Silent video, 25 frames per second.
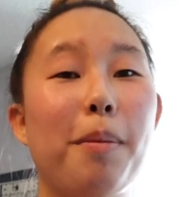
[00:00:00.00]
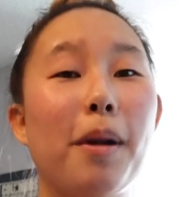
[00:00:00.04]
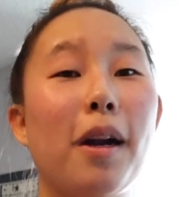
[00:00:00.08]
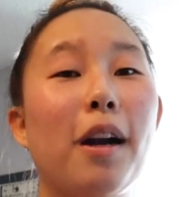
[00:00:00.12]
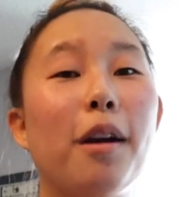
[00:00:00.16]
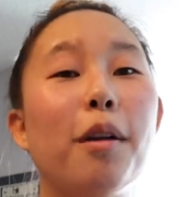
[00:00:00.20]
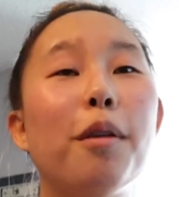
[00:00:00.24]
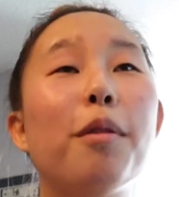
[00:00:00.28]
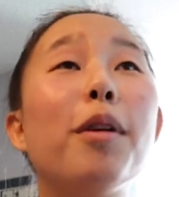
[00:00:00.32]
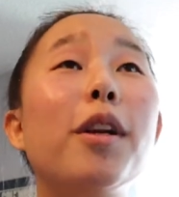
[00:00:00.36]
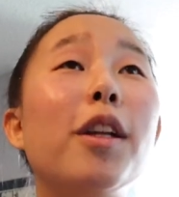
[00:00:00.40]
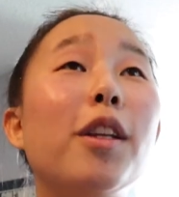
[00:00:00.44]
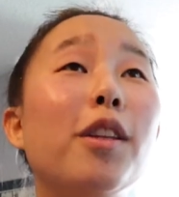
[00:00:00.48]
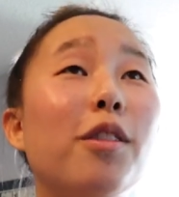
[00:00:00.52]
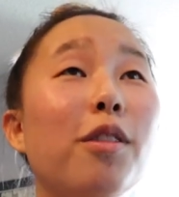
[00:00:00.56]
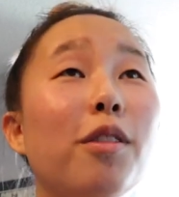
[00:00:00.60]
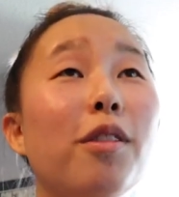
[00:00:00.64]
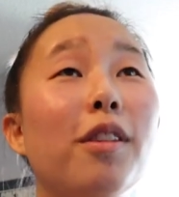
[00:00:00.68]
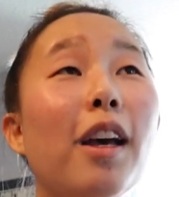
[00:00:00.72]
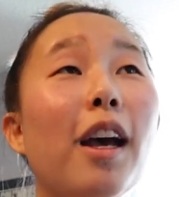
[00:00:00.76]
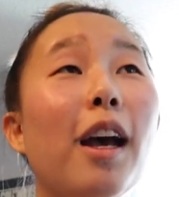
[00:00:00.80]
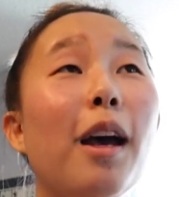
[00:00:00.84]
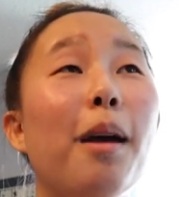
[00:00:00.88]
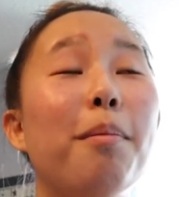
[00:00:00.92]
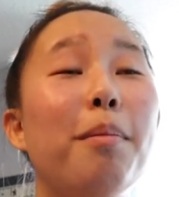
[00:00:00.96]
but I don't want to do
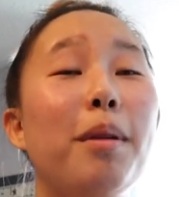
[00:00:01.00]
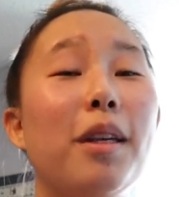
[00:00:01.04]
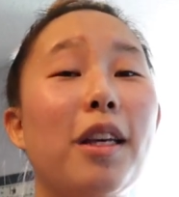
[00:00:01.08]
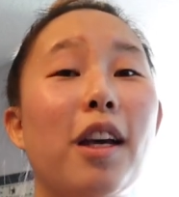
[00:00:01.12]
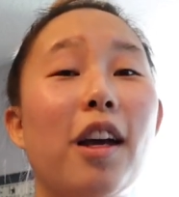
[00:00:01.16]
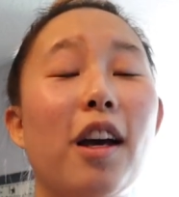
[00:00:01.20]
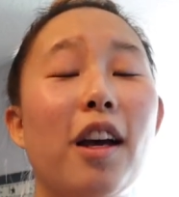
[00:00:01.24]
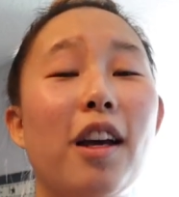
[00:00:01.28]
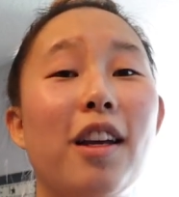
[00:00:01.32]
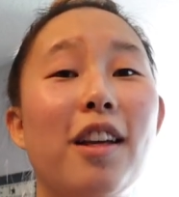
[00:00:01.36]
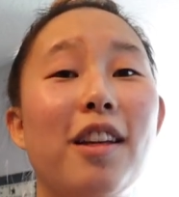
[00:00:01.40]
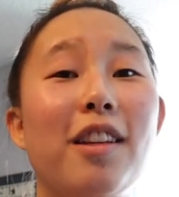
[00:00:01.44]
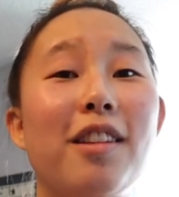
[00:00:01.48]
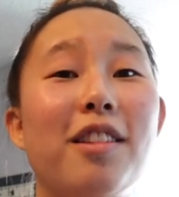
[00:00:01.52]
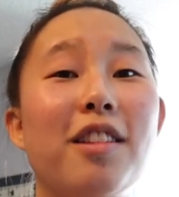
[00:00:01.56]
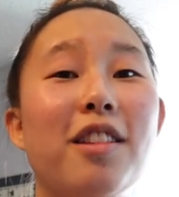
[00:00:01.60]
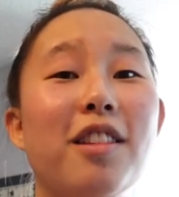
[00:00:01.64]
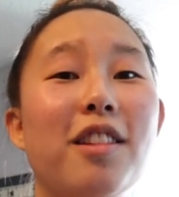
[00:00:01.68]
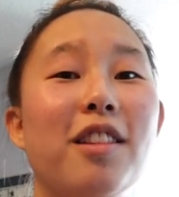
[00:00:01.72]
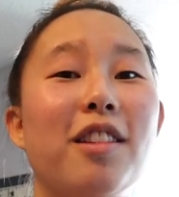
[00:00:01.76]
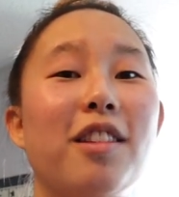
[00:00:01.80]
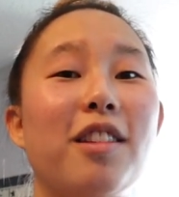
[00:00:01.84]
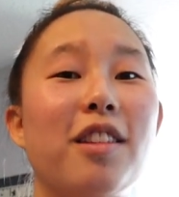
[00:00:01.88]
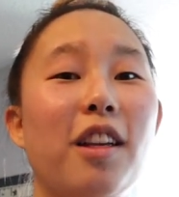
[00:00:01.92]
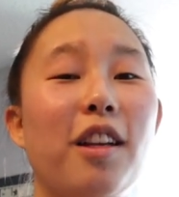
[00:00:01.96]
that
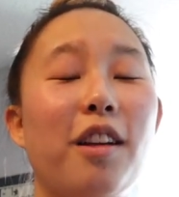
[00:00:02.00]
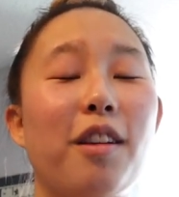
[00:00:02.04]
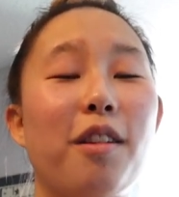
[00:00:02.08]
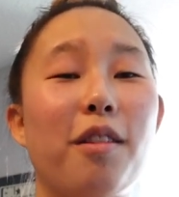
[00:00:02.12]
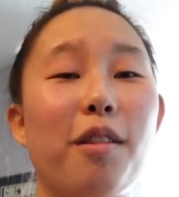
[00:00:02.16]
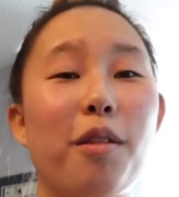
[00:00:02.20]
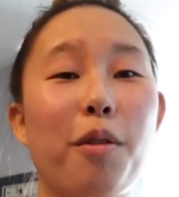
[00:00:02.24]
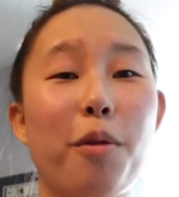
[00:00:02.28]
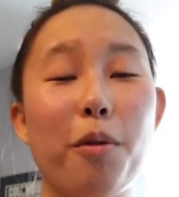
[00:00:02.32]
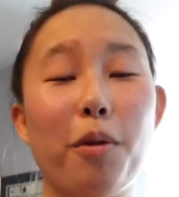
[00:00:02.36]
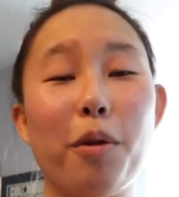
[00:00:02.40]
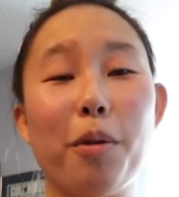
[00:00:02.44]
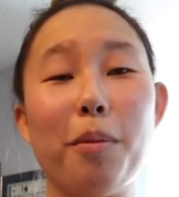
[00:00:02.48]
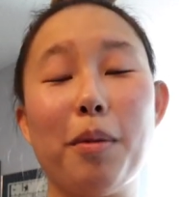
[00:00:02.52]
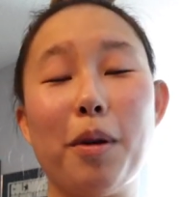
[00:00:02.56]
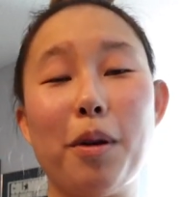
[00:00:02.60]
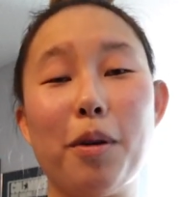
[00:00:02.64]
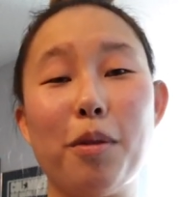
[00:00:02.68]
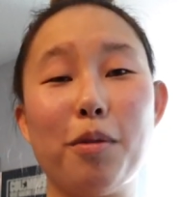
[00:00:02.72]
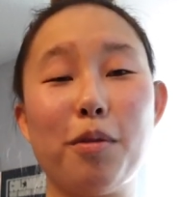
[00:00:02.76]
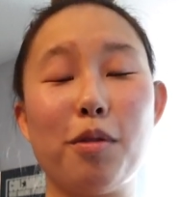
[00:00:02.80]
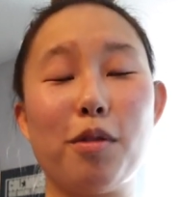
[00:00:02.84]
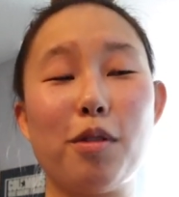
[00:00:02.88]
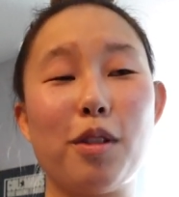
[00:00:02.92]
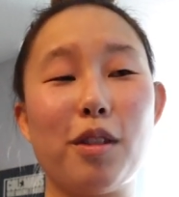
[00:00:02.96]
because it's like
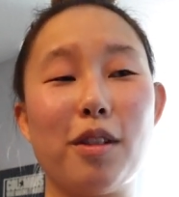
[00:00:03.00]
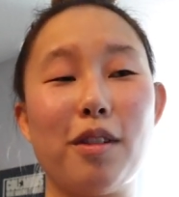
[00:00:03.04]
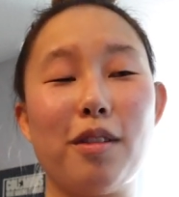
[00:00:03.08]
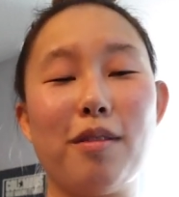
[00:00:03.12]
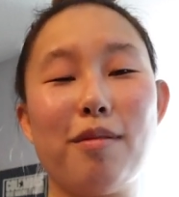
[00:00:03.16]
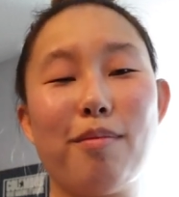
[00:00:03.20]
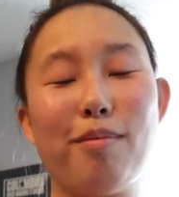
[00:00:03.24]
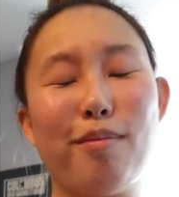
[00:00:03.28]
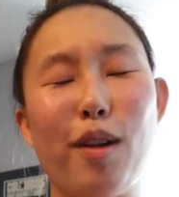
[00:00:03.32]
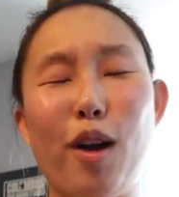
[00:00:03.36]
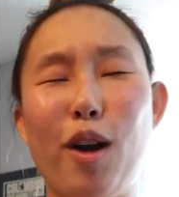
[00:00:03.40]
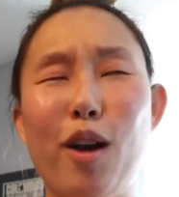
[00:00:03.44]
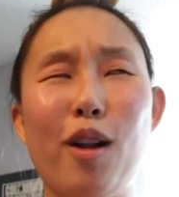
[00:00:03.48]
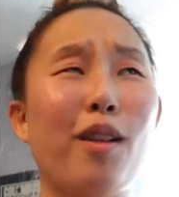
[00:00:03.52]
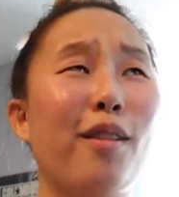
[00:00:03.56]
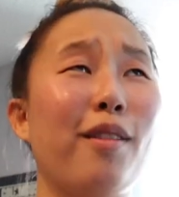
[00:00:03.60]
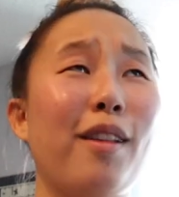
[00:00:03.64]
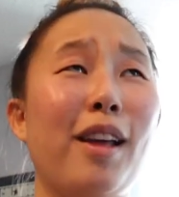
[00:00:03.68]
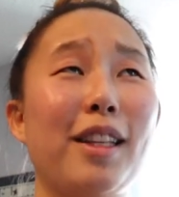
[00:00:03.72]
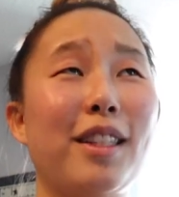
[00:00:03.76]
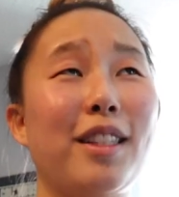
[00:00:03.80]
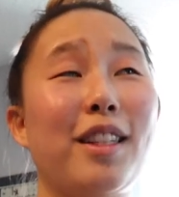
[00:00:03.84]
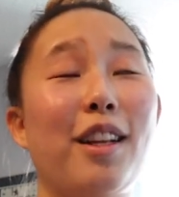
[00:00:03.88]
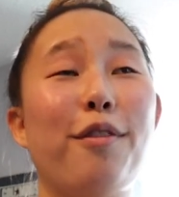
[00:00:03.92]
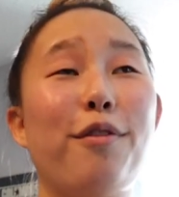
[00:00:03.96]
hormones and all of
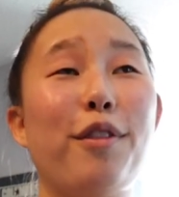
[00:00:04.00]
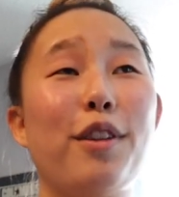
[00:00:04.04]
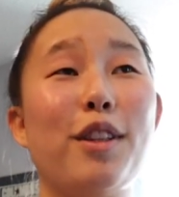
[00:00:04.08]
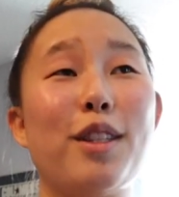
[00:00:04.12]
that stuff.